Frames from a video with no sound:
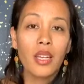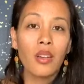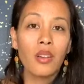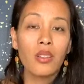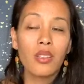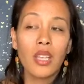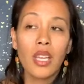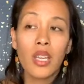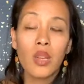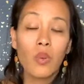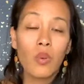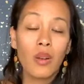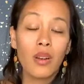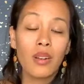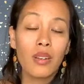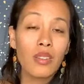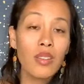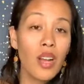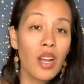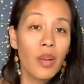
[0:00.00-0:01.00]
say you wanted
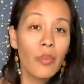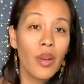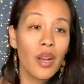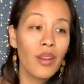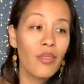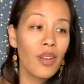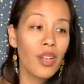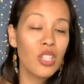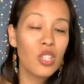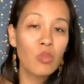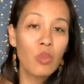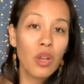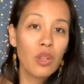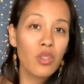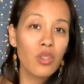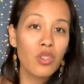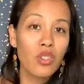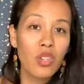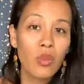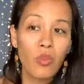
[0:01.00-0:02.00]
to talk about event
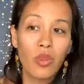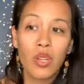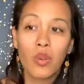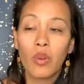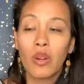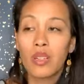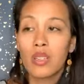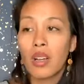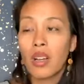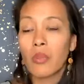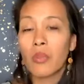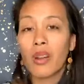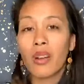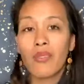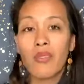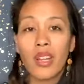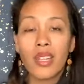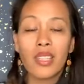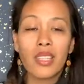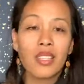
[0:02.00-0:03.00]
sponsorship and you want to talk about
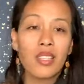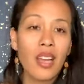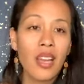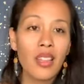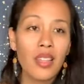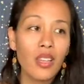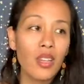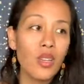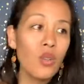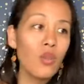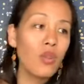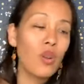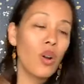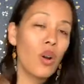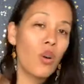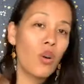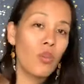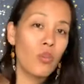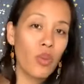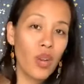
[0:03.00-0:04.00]
event design, then you
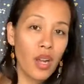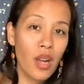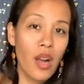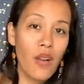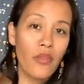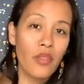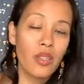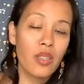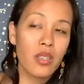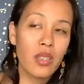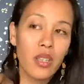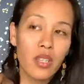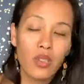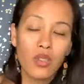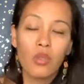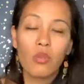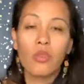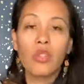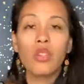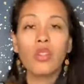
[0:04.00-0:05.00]
go and break off into this
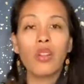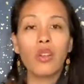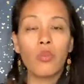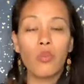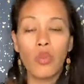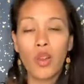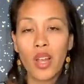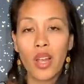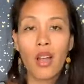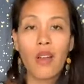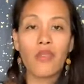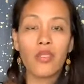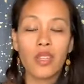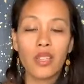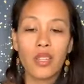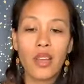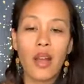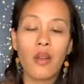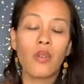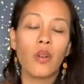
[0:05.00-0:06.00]
room and you go break off into
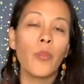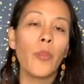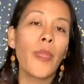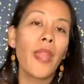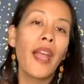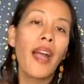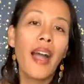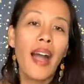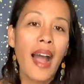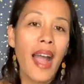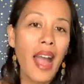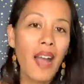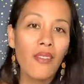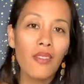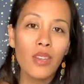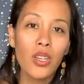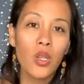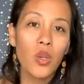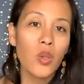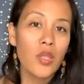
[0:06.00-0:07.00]
that room. I
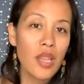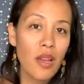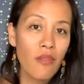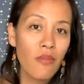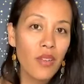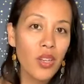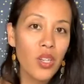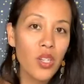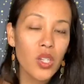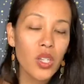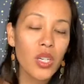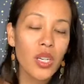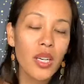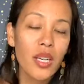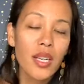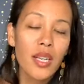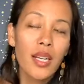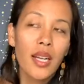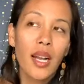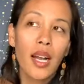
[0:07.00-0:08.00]
haven't used that feature
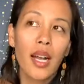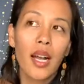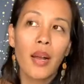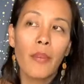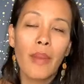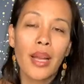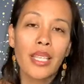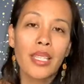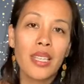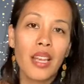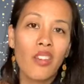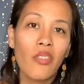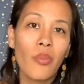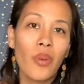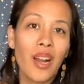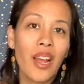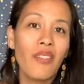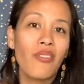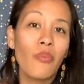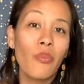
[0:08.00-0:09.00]
myself,
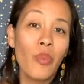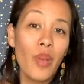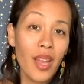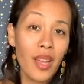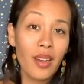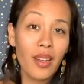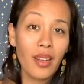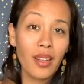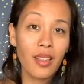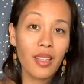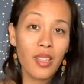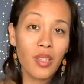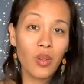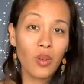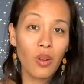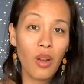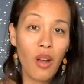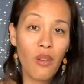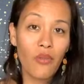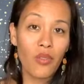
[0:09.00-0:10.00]
but I've been into
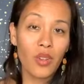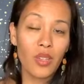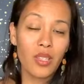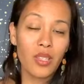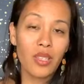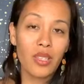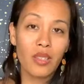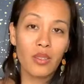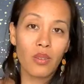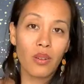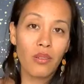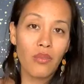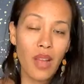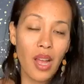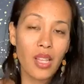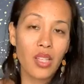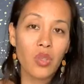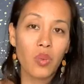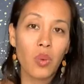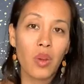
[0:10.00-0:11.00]
conferences or
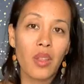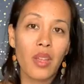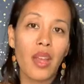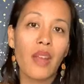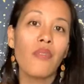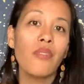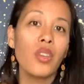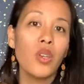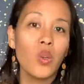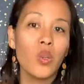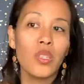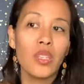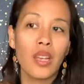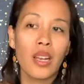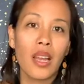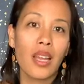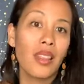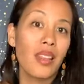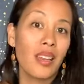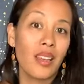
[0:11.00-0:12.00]
events where they've used it and
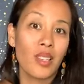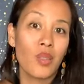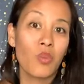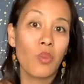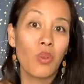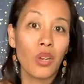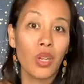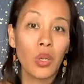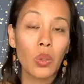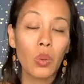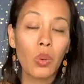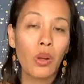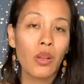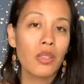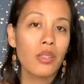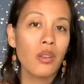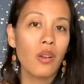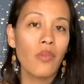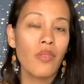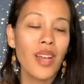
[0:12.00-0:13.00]
I think it's pretty cool.
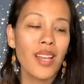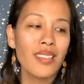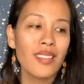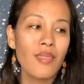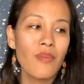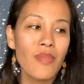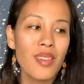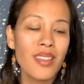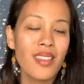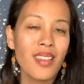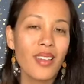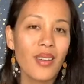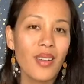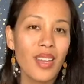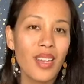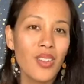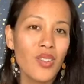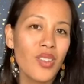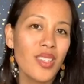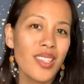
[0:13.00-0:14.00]
So if that's something that you're
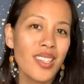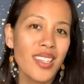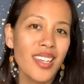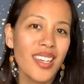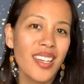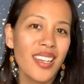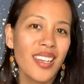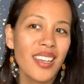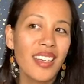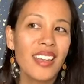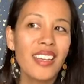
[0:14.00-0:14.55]
interested in,